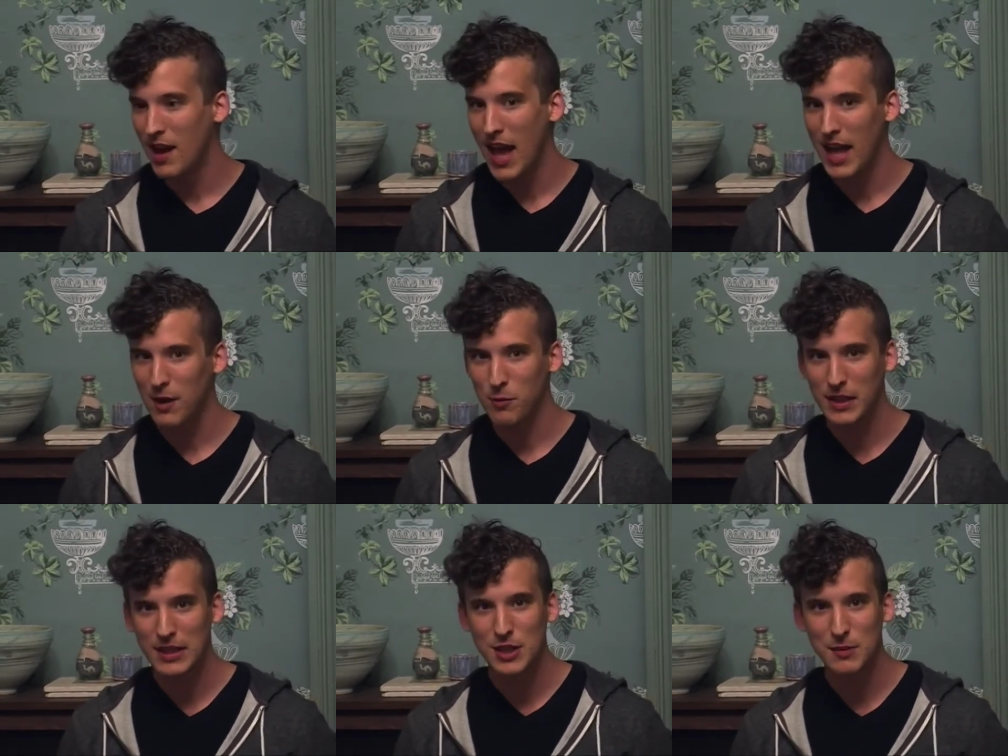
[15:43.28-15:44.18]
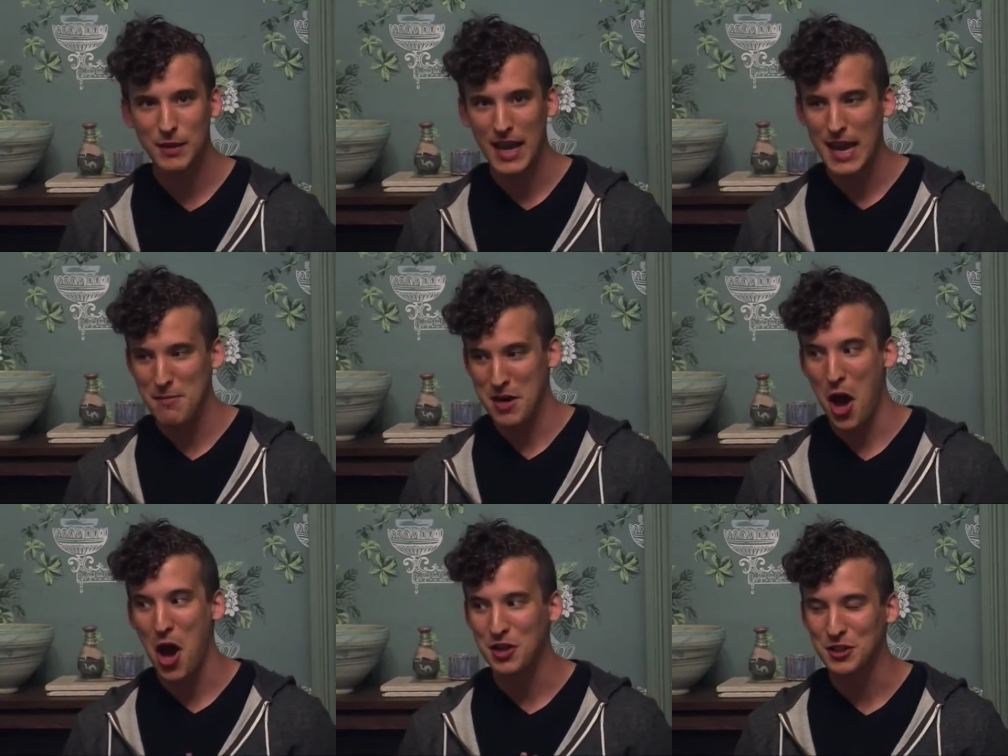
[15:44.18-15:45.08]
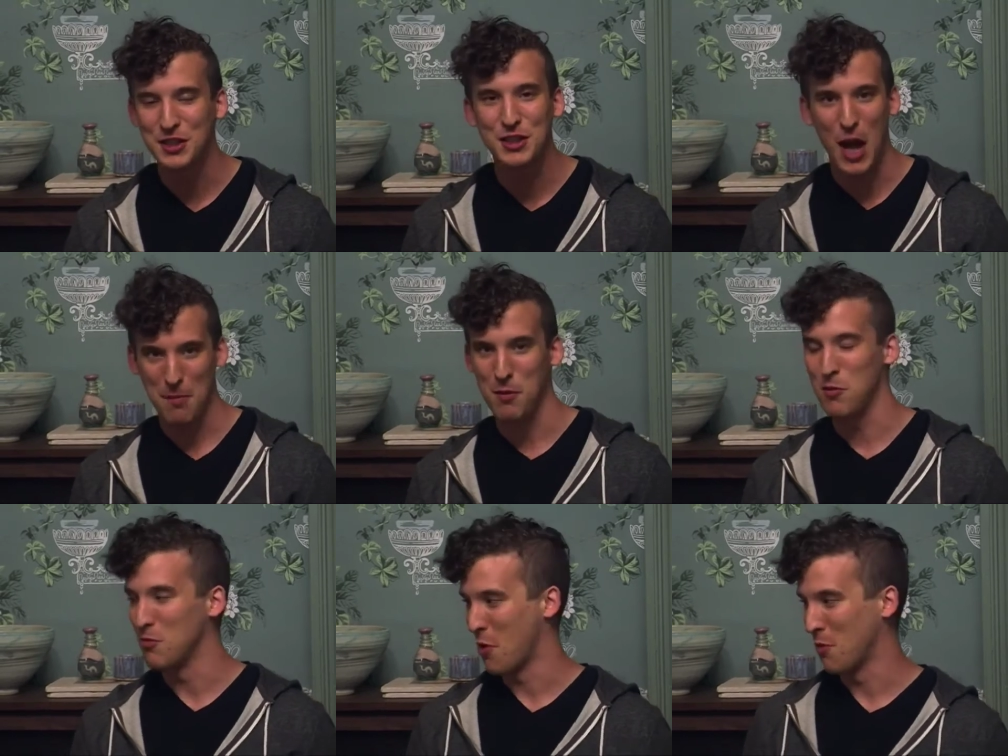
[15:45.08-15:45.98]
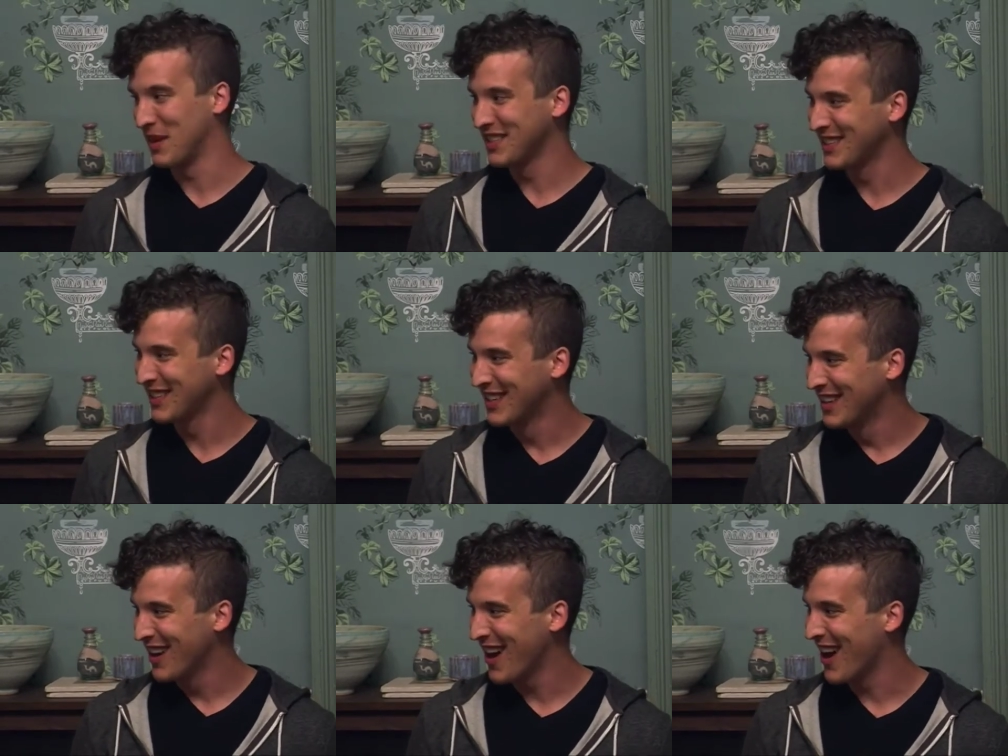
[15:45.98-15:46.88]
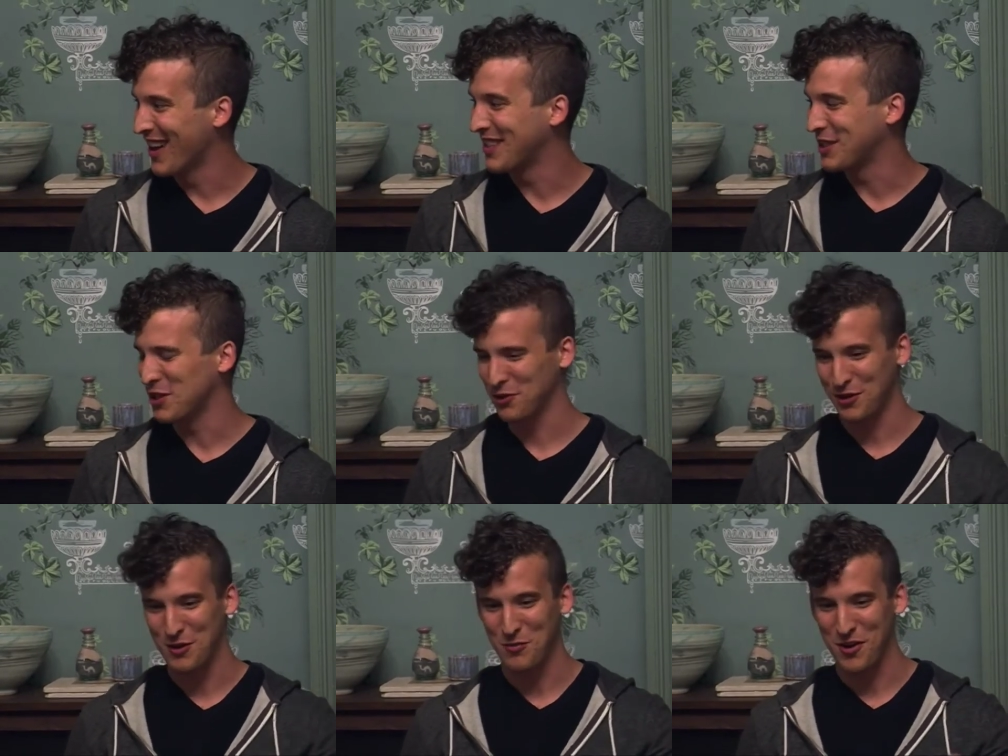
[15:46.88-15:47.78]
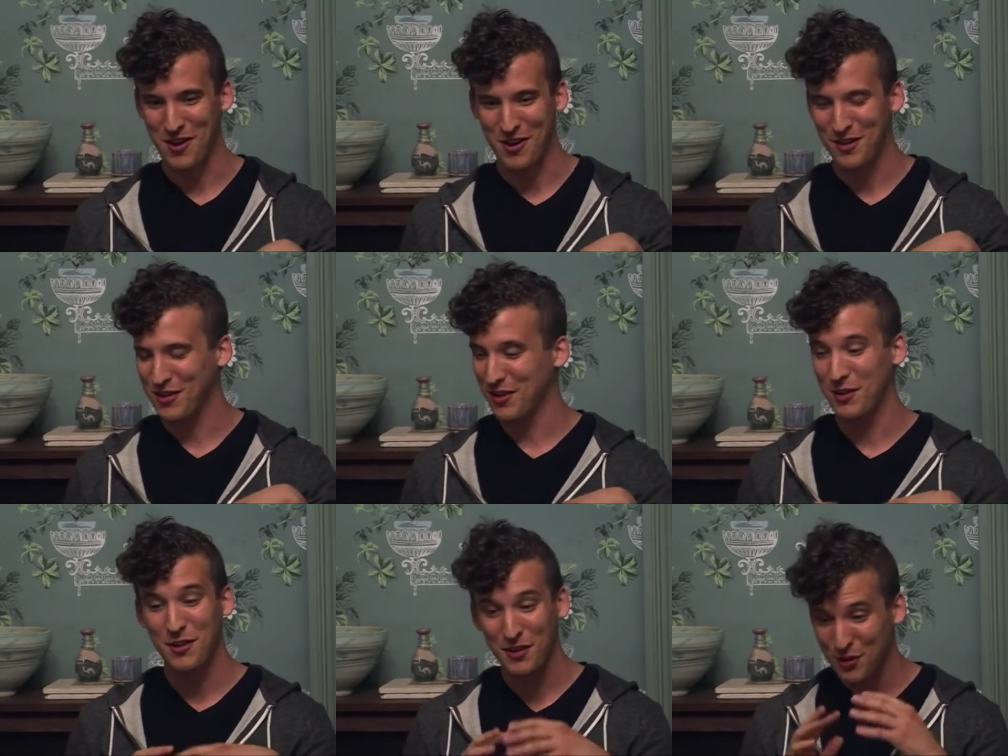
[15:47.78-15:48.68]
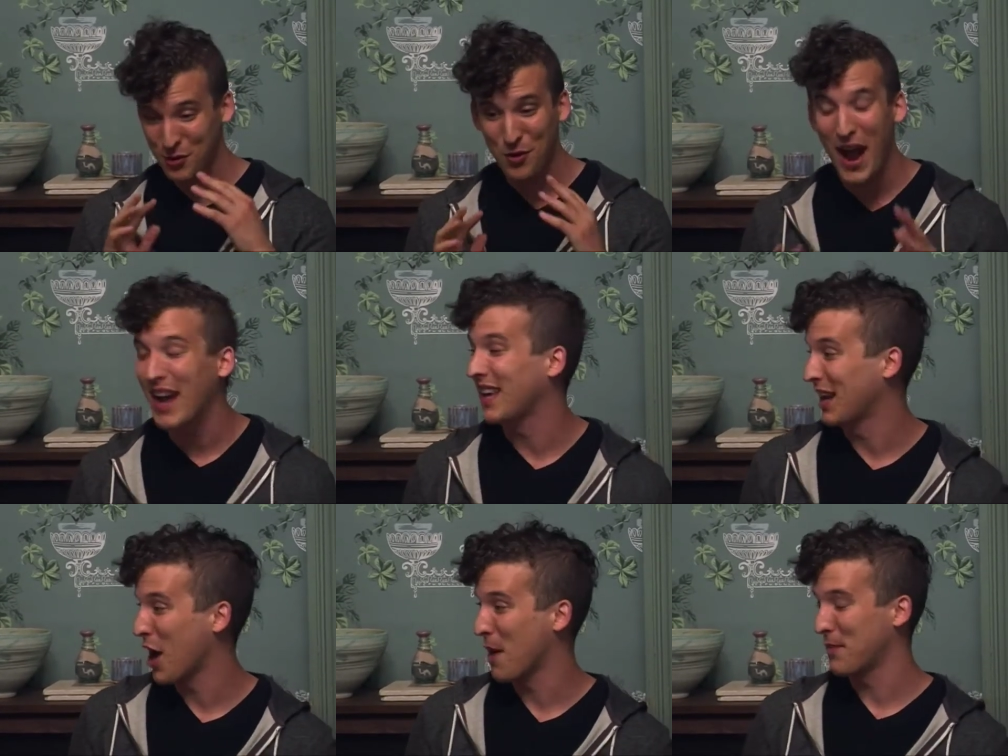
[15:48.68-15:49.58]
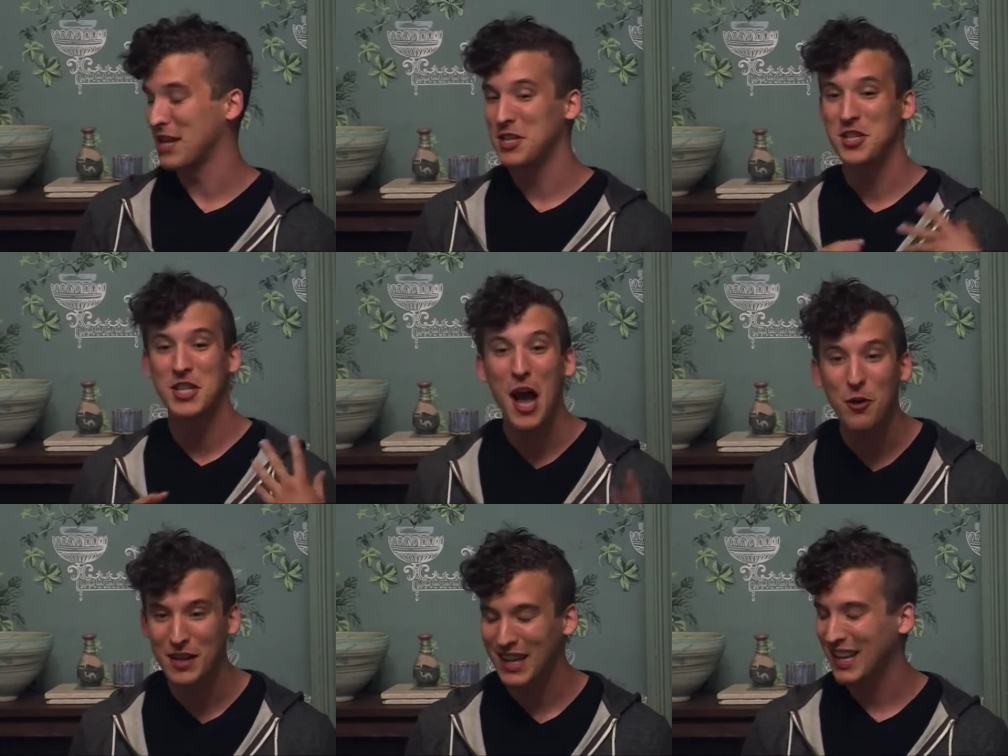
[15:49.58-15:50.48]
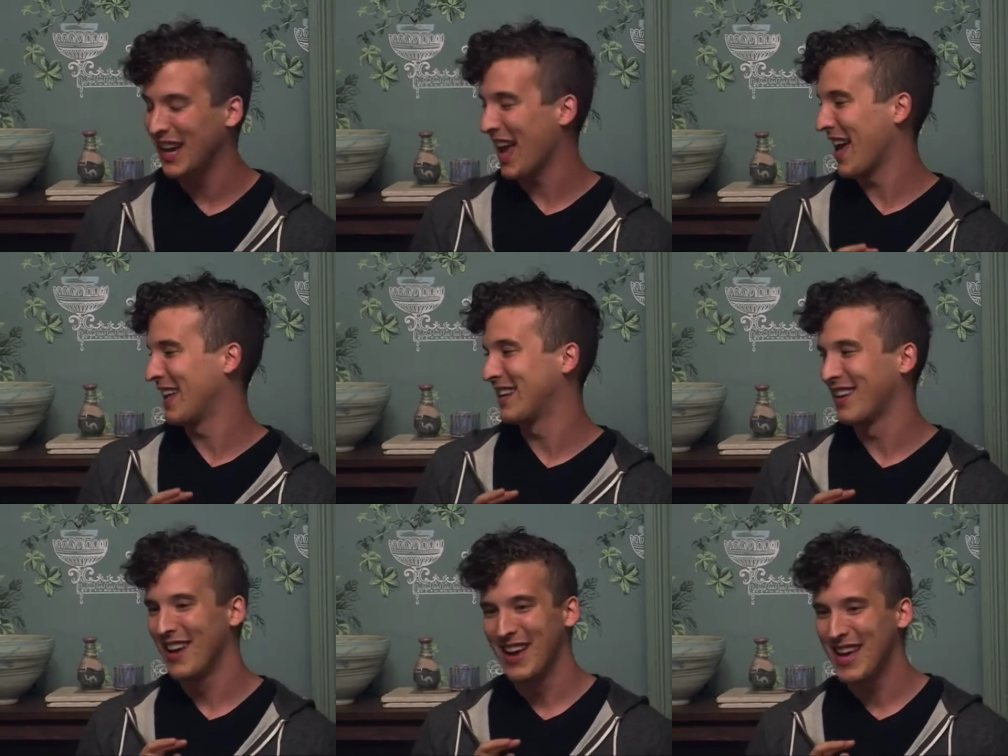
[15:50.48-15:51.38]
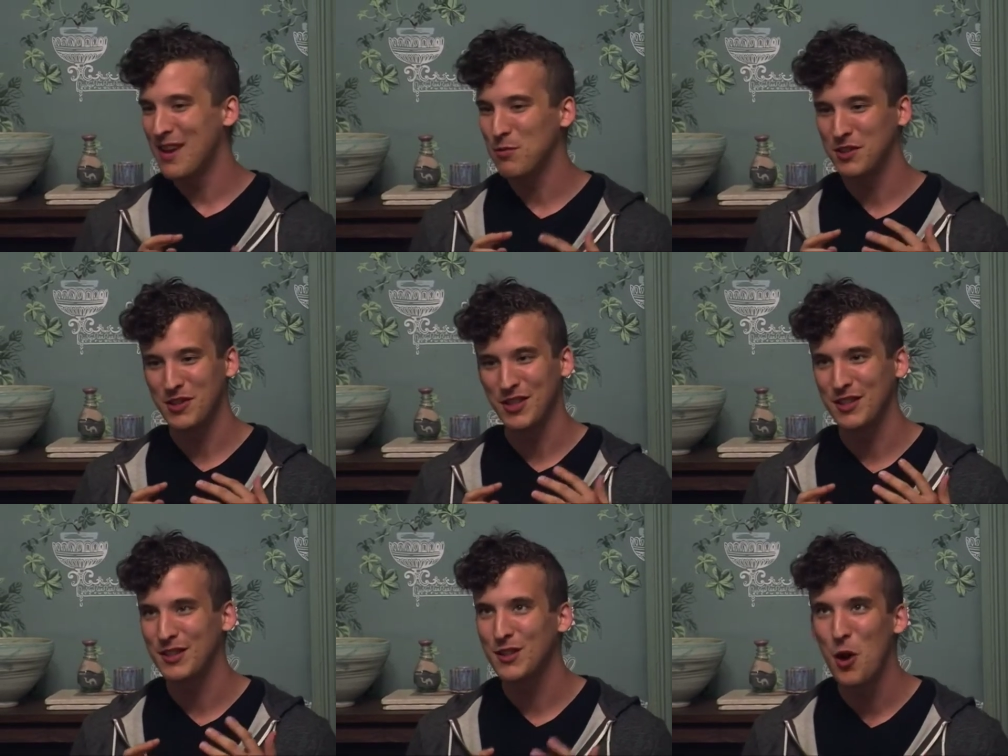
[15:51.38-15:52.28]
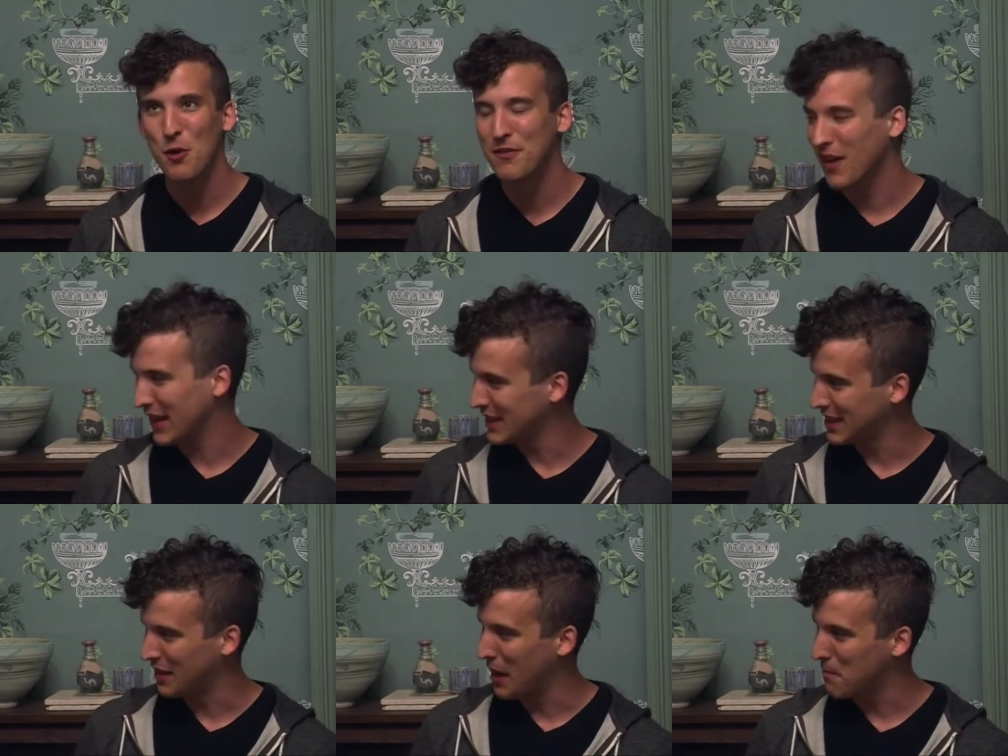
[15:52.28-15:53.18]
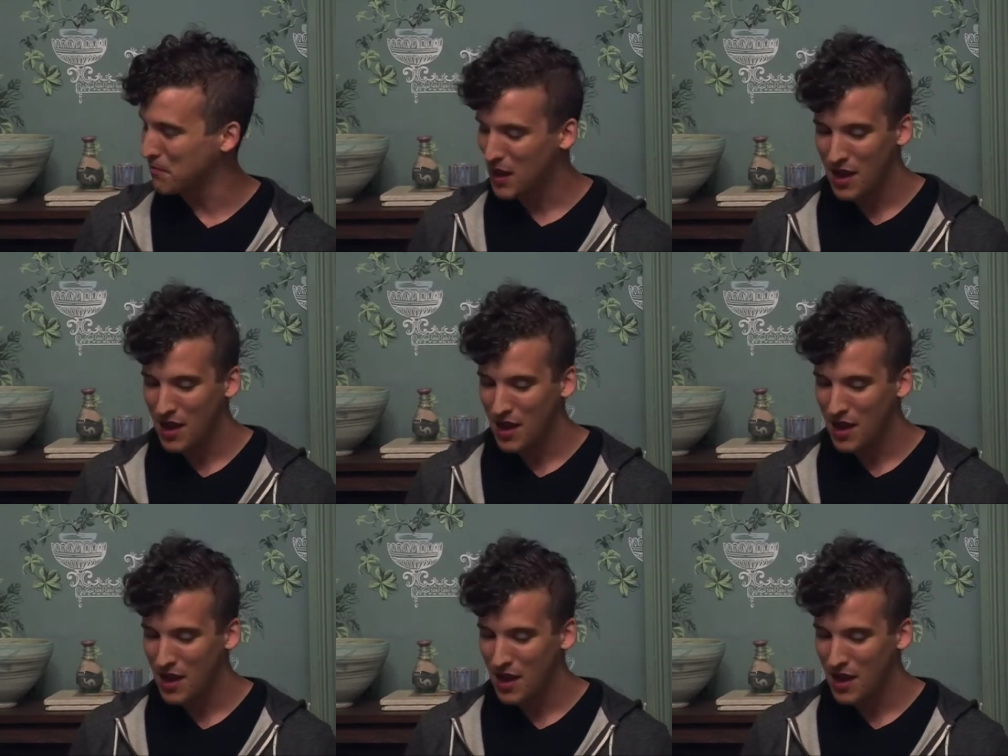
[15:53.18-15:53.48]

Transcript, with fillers: And it really just became an unstoppable moment. Uh, the children were cracking up and shouting, and it was just so funny to them.